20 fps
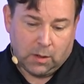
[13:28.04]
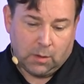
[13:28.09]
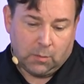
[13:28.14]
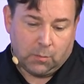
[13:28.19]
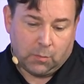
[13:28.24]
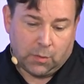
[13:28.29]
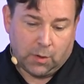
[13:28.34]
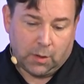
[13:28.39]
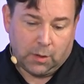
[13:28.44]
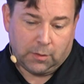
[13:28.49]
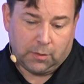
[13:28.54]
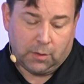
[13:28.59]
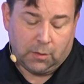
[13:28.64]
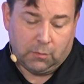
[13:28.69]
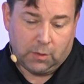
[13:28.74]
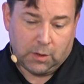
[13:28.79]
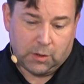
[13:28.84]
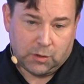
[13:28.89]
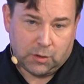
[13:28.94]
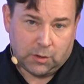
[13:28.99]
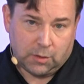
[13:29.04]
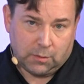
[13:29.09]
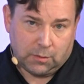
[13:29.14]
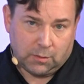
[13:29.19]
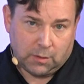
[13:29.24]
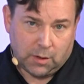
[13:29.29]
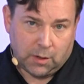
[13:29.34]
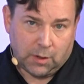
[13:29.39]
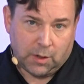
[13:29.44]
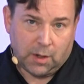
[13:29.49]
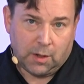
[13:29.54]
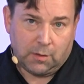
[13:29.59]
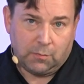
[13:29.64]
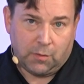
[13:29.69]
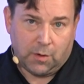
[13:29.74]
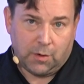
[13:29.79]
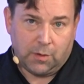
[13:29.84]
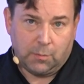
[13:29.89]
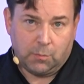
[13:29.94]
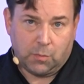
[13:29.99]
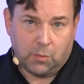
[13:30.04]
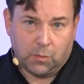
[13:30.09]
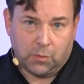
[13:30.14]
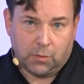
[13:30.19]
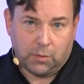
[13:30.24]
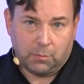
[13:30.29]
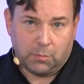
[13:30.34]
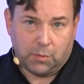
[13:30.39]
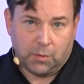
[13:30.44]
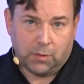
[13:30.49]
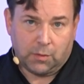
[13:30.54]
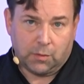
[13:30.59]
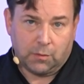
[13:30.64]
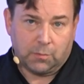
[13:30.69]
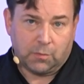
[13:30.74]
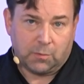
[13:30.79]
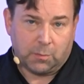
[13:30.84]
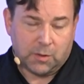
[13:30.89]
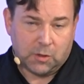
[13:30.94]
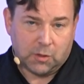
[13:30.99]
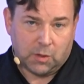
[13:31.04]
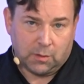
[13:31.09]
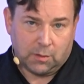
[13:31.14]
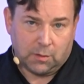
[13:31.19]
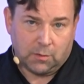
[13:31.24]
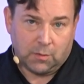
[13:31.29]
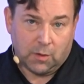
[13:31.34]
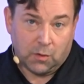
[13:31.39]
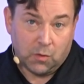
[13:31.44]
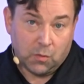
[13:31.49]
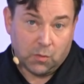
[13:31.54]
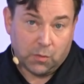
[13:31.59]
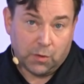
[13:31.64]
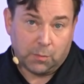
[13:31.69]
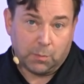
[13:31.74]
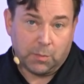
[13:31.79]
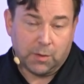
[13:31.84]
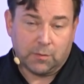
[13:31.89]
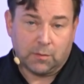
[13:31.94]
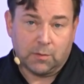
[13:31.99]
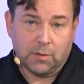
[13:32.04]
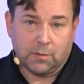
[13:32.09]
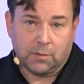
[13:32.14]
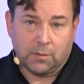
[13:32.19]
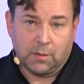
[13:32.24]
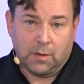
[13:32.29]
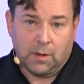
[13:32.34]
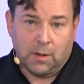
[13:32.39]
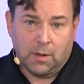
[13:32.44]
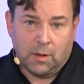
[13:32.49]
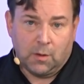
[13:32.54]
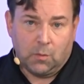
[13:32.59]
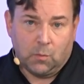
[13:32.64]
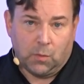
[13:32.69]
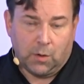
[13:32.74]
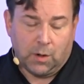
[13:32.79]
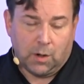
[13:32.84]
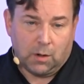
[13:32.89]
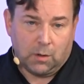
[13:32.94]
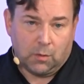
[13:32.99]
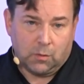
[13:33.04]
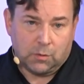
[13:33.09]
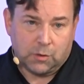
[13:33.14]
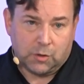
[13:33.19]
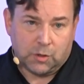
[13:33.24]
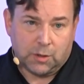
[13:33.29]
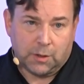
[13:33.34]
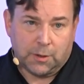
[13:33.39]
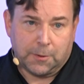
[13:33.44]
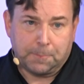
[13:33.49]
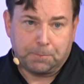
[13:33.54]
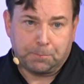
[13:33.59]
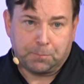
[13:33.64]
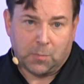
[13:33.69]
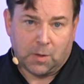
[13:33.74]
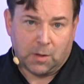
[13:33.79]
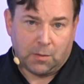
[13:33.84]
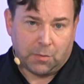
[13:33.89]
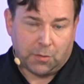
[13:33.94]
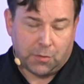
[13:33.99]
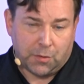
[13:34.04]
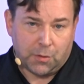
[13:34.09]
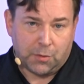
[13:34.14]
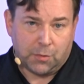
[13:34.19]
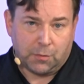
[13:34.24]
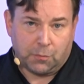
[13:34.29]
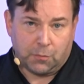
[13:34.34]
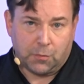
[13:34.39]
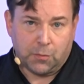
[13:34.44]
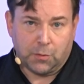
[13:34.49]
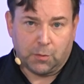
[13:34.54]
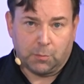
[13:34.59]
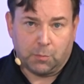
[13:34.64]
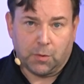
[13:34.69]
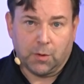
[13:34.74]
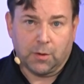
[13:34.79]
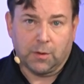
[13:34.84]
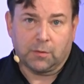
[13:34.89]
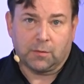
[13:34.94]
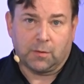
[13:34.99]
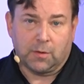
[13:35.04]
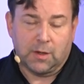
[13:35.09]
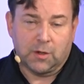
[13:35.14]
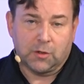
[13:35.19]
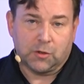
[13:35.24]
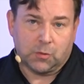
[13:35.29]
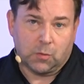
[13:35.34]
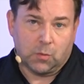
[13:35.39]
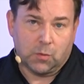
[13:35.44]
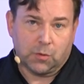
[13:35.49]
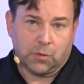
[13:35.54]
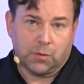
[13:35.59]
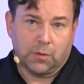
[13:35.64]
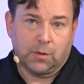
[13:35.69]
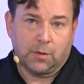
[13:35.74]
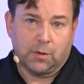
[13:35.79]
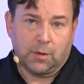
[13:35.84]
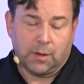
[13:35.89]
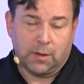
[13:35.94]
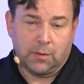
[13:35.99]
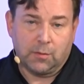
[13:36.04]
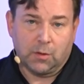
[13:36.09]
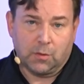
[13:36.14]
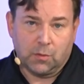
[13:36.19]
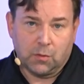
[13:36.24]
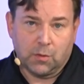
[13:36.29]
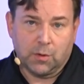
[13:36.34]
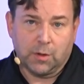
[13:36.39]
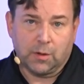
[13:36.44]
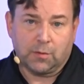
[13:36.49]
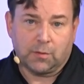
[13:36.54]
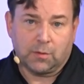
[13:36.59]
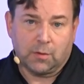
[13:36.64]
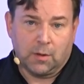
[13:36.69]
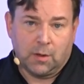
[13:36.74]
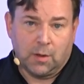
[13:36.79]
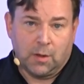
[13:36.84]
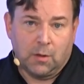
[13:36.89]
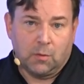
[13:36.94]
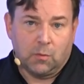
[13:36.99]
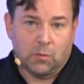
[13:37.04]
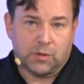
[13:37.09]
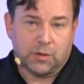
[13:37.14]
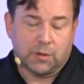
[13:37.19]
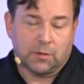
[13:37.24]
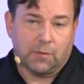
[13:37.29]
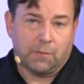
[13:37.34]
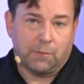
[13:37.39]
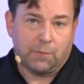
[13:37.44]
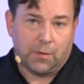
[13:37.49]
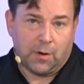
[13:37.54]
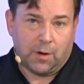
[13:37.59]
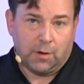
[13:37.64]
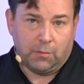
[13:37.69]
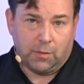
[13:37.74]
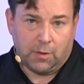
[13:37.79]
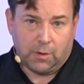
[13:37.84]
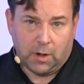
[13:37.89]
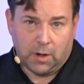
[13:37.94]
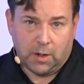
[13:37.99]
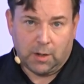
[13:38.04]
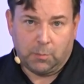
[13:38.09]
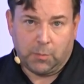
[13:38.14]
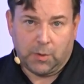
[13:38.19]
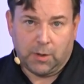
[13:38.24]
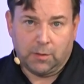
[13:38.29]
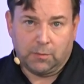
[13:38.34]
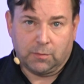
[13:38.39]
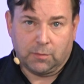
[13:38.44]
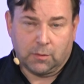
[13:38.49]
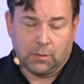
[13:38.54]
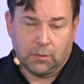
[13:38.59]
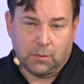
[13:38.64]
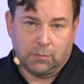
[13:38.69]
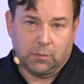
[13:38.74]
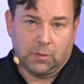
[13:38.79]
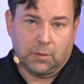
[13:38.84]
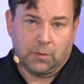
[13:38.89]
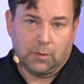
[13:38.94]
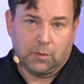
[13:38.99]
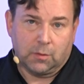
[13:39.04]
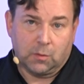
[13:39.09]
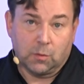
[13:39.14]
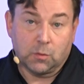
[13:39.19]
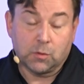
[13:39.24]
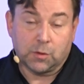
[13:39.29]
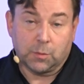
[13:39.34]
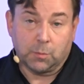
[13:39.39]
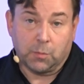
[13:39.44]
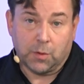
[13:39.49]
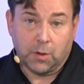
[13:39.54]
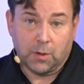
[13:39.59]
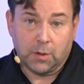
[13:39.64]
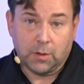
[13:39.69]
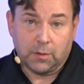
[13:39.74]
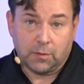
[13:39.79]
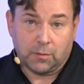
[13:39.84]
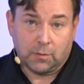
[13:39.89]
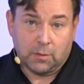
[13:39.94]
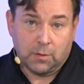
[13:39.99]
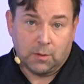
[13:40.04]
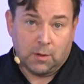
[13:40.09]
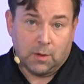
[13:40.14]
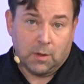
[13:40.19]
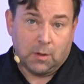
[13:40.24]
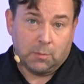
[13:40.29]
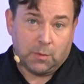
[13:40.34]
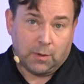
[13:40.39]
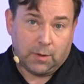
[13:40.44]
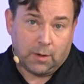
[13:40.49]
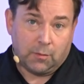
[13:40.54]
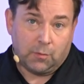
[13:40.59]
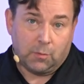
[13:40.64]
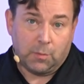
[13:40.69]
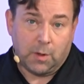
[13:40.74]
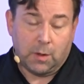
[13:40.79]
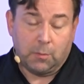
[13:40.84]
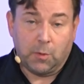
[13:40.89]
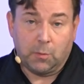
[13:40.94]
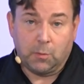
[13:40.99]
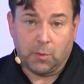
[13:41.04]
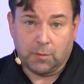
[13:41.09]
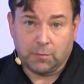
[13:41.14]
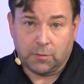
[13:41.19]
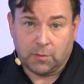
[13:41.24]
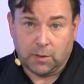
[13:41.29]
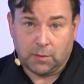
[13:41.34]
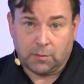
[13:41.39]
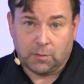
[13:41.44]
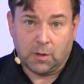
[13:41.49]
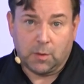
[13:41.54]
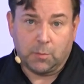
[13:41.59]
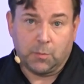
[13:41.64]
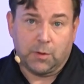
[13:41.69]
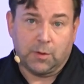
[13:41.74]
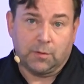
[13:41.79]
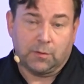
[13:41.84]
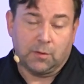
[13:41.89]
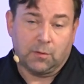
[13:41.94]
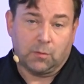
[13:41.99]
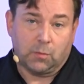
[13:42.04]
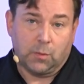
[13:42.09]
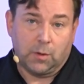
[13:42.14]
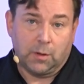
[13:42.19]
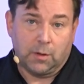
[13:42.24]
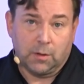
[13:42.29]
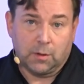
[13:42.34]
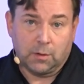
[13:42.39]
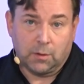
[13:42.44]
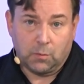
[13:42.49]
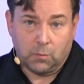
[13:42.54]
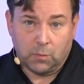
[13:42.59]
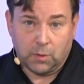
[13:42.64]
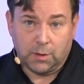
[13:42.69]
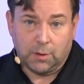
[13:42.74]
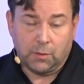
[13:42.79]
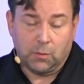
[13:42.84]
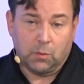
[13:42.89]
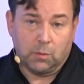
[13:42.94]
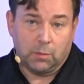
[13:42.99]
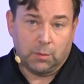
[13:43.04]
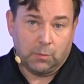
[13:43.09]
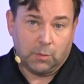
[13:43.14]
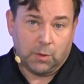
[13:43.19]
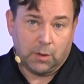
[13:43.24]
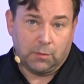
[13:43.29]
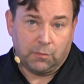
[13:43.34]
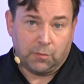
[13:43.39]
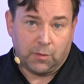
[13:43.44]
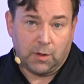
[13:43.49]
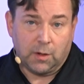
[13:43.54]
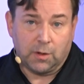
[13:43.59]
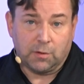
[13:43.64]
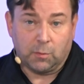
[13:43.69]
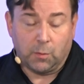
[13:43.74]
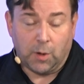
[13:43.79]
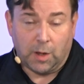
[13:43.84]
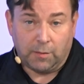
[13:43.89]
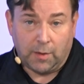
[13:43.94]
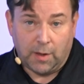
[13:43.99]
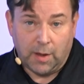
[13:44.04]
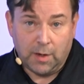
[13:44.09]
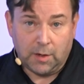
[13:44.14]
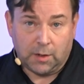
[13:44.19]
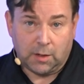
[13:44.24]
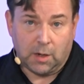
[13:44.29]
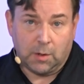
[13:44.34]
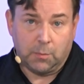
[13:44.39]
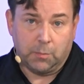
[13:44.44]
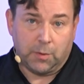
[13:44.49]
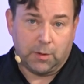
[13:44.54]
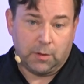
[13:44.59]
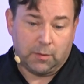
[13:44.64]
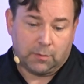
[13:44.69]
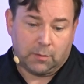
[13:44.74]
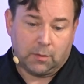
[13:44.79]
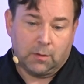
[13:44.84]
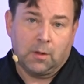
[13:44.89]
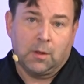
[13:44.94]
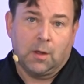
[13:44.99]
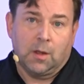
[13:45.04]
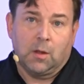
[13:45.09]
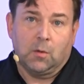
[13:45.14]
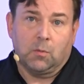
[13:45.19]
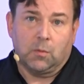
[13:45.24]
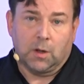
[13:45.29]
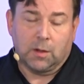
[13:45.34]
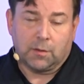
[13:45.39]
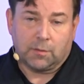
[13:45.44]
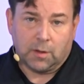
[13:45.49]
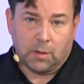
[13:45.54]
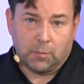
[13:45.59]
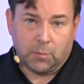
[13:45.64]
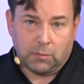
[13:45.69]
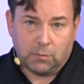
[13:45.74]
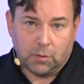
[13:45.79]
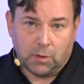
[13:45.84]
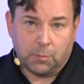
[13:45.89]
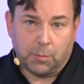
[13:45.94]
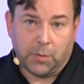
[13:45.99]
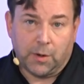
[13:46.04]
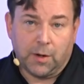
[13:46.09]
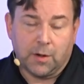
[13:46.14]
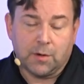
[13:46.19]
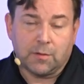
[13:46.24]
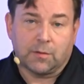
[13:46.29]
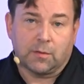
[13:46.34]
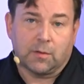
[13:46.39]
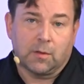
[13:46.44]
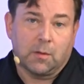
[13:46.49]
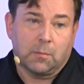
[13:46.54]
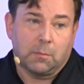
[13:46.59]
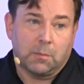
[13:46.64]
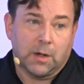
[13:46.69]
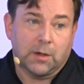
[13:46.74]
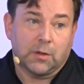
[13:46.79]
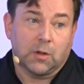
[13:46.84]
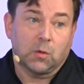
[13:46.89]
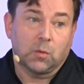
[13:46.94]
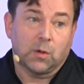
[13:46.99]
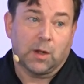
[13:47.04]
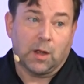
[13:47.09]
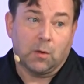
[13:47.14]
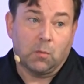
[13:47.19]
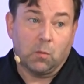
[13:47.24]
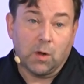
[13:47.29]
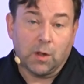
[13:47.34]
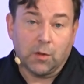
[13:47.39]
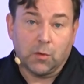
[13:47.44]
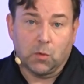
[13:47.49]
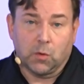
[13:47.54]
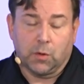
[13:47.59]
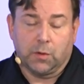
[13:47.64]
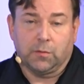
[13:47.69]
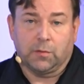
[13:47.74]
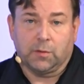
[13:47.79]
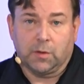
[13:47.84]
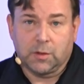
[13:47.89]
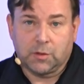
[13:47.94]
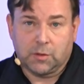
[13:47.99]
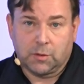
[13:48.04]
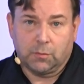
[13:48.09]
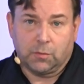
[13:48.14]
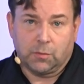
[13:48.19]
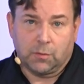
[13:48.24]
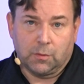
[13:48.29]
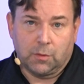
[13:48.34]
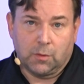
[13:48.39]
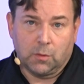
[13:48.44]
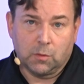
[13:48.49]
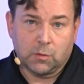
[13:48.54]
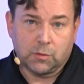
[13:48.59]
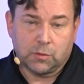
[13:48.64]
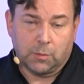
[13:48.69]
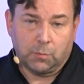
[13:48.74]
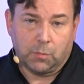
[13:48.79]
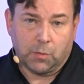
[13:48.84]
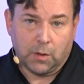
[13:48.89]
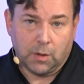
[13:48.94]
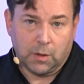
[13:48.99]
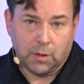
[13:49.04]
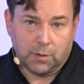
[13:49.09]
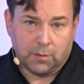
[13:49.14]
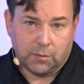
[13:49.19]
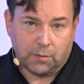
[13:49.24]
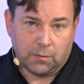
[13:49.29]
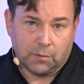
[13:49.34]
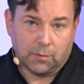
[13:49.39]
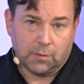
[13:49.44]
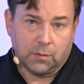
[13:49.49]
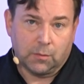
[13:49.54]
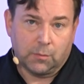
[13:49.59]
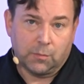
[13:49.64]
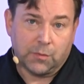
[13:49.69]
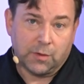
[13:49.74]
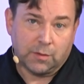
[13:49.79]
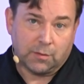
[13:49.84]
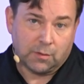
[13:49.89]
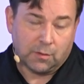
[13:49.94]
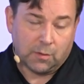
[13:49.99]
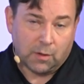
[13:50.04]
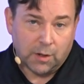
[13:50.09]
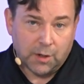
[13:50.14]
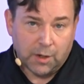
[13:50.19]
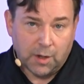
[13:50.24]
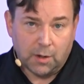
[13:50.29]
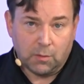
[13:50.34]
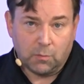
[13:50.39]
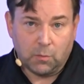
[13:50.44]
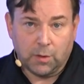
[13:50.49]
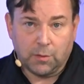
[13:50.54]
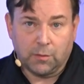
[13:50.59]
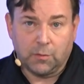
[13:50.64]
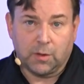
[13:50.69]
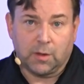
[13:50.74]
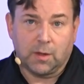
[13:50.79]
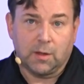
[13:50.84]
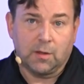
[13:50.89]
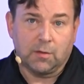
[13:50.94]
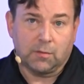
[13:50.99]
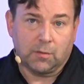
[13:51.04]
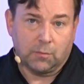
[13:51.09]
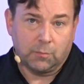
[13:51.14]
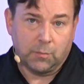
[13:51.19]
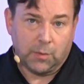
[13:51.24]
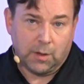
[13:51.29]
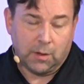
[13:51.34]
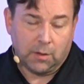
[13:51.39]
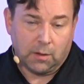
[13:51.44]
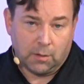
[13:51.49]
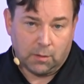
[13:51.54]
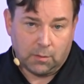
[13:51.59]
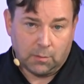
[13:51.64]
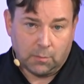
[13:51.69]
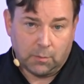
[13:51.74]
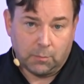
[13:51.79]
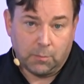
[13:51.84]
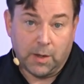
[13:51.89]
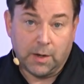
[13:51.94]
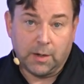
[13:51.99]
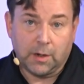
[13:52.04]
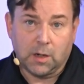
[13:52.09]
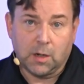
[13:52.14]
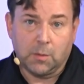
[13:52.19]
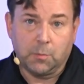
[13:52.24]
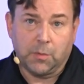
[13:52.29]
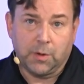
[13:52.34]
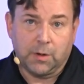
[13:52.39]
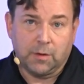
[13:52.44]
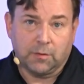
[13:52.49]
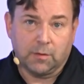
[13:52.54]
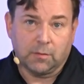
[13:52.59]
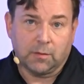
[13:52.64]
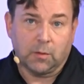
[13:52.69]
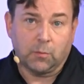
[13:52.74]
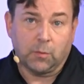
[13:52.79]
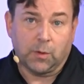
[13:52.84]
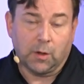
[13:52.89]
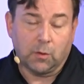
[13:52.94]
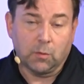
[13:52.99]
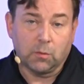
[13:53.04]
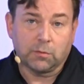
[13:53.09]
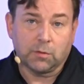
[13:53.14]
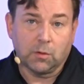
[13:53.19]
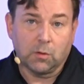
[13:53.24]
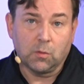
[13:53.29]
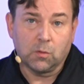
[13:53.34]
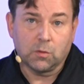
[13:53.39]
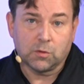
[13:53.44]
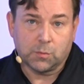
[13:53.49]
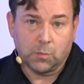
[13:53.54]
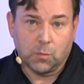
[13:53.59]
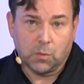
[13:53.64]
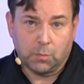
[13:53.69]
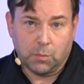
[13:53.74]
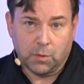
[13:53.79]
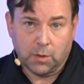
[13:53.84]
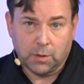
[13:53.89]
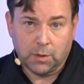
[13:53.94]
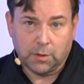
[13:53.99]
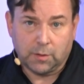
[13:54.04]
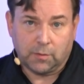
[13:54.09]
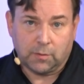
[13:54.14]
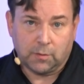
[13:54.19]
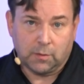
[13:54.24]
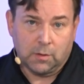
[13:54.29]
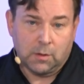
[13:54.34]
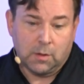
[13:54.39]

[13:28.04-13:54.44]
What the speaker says: Product innovation, again, very important part of especially the Nordic business. We are launching 30, 40 products each quarter in the Nordics, which is a very, very high pace of launching products. But then remember, we have 6 companies in Sweden, 1 in Norway, 1 in Finland. So we have 8 companies, while some of our peers might only have 1 organization for launching products. So this is, again, one of the keys of being many companies is that we can also launch more products.